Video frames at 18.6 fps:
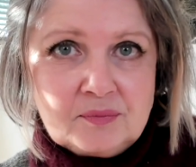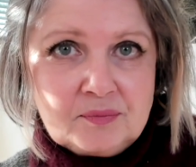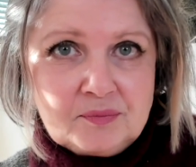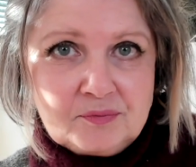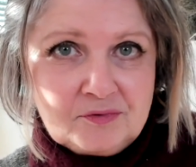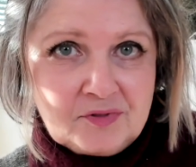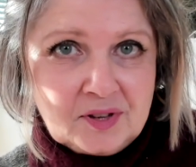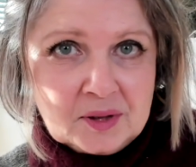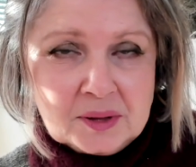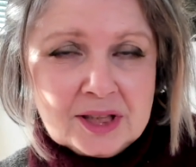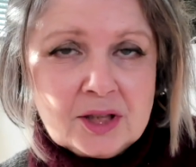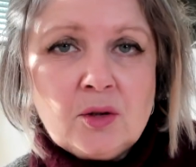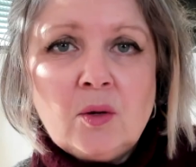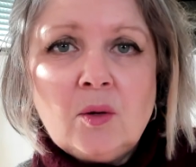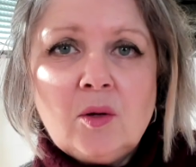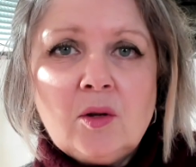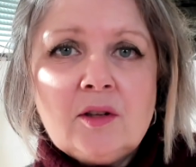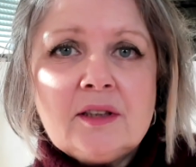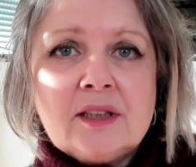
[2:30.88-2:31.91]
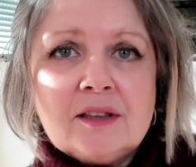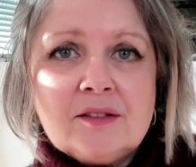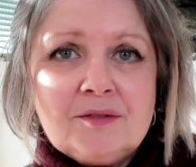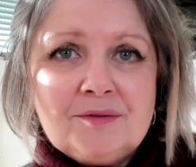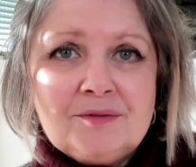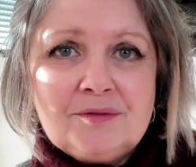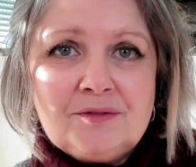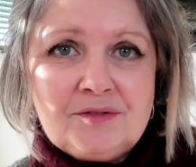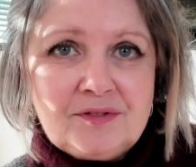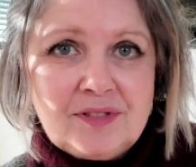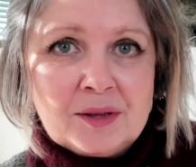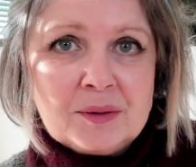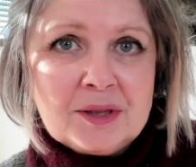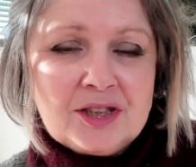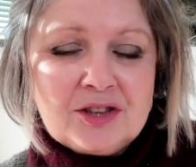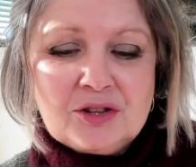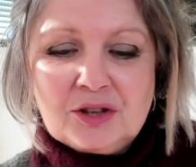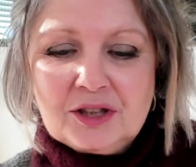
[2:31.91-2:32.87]
very cold and
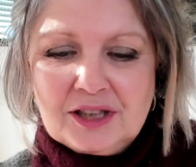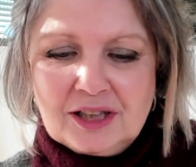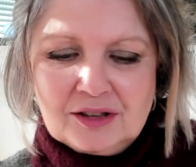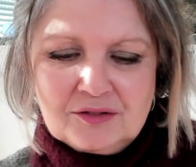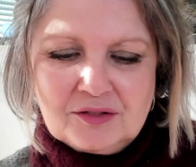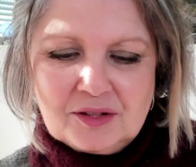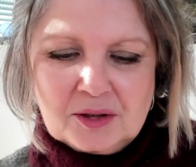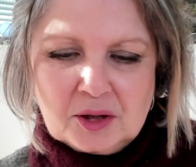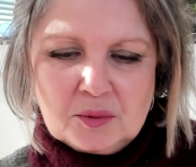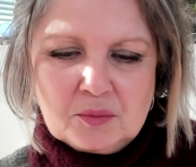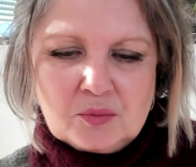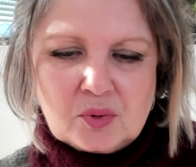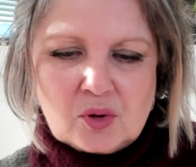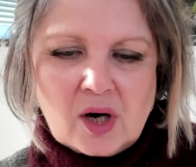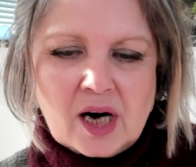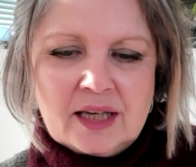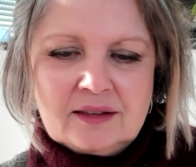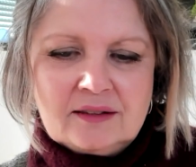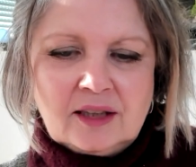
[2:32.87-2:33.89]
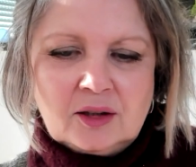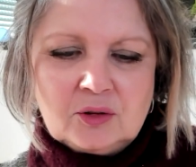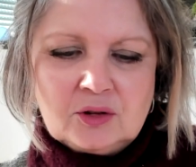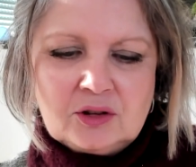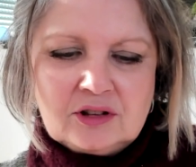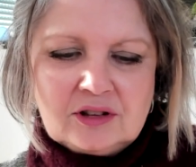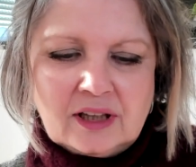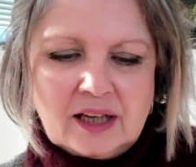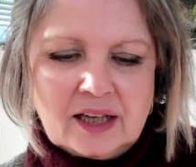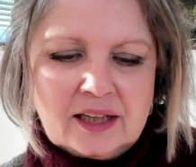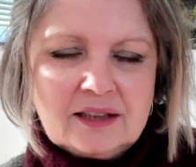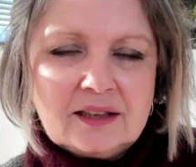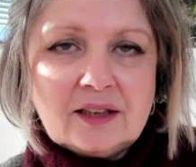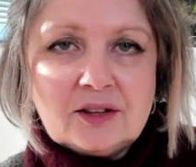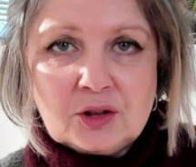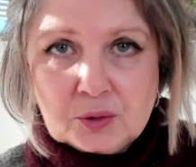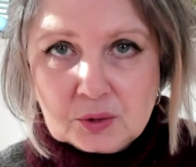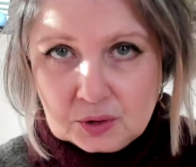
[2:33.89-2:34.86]
very sunny and very bright outside,
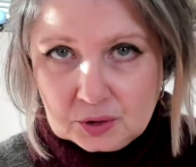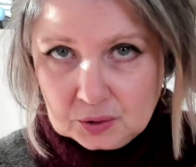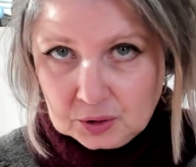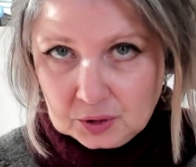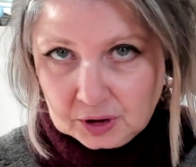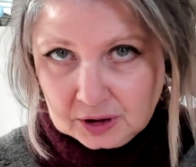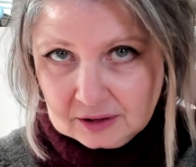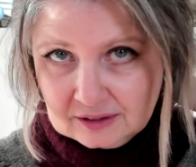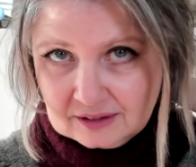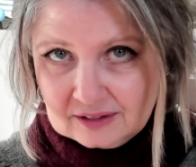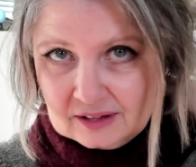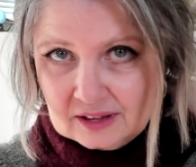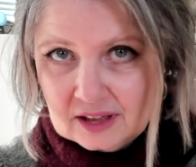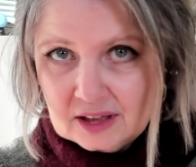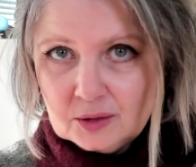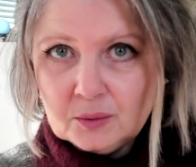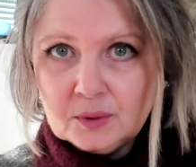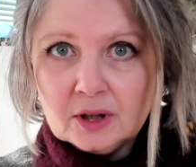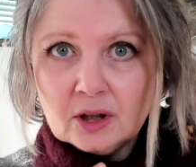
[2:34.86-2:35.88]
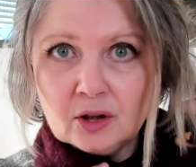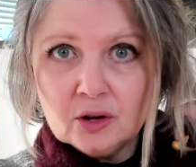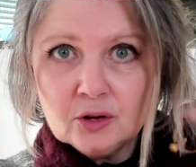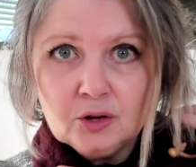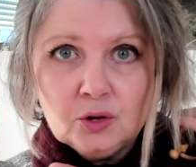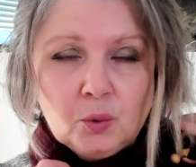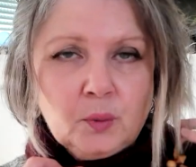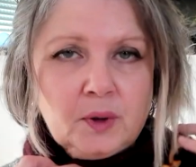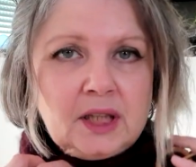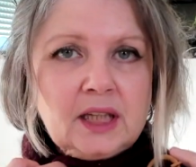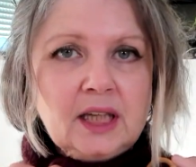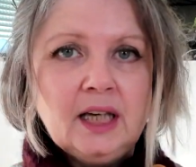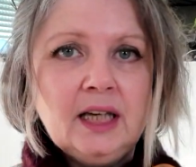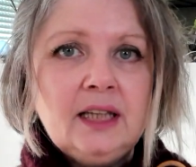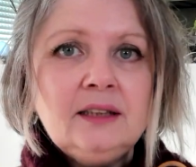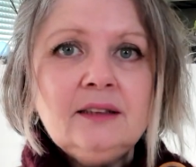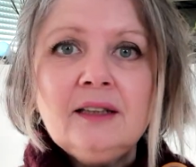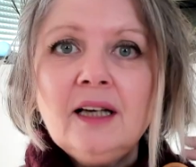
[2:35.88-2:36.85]
as you can see. We are on a
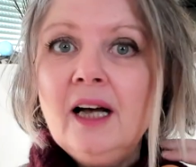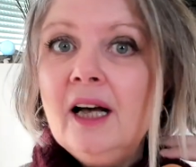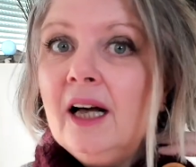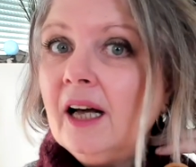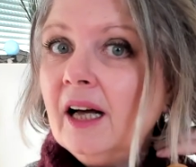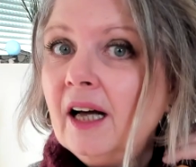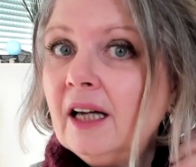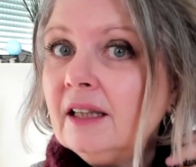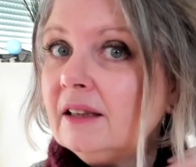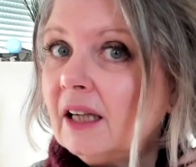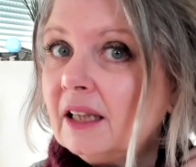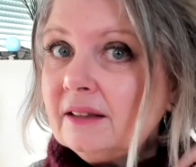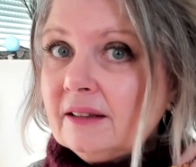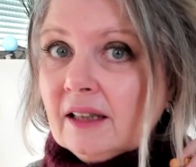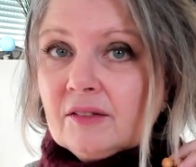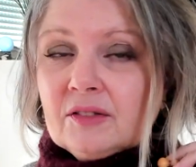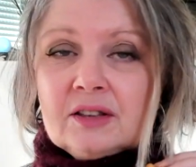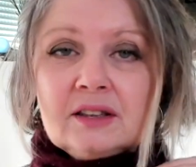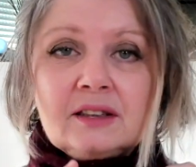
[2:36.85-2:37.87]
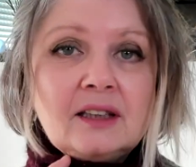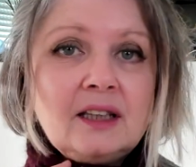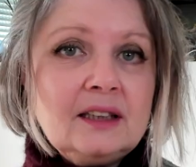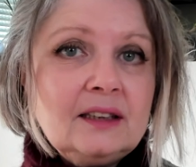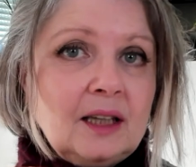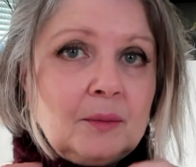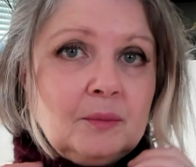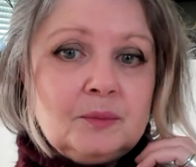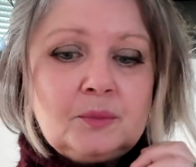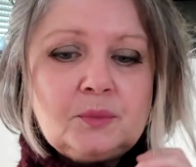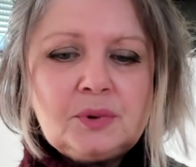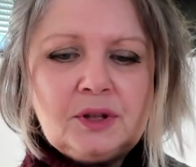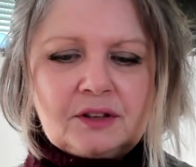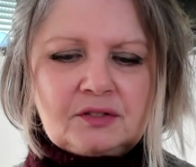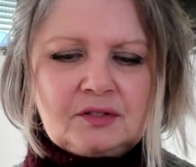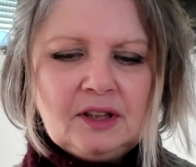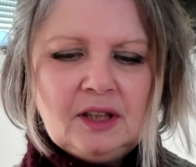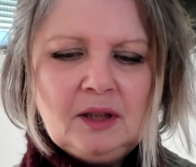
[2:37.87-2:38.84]
weekend, and as I've said, I'm
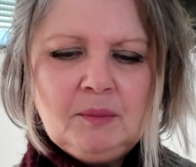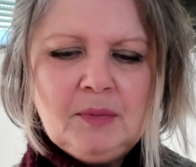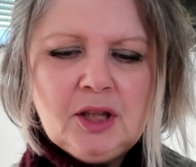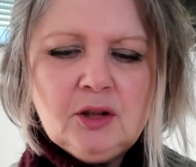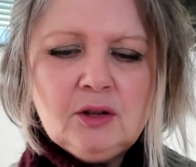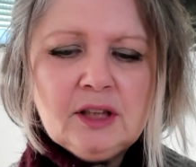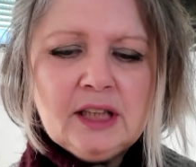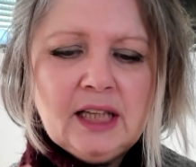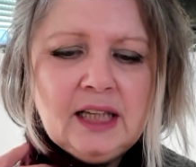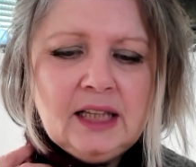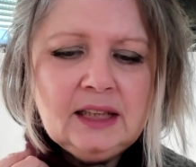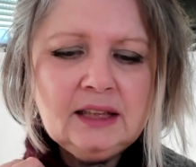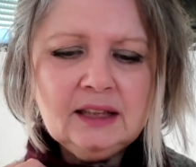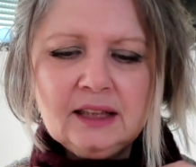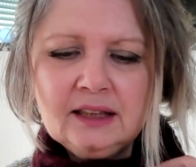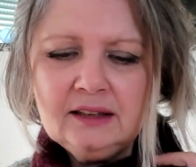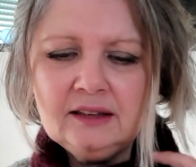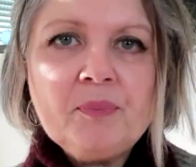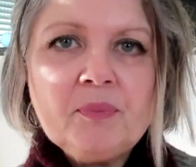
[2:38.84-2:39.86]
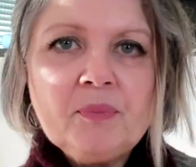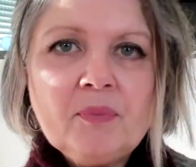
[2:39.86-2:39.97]
pre-filming again,